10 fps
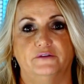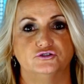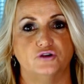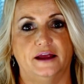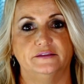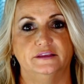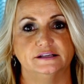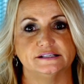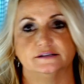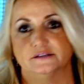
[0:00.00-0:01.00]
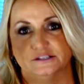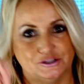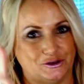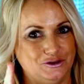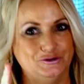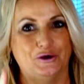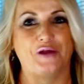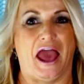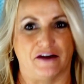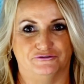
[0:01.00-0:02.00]
I've tried this, so you
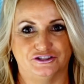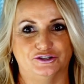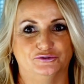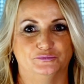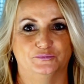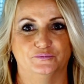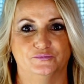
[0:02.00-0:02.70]
don't have to.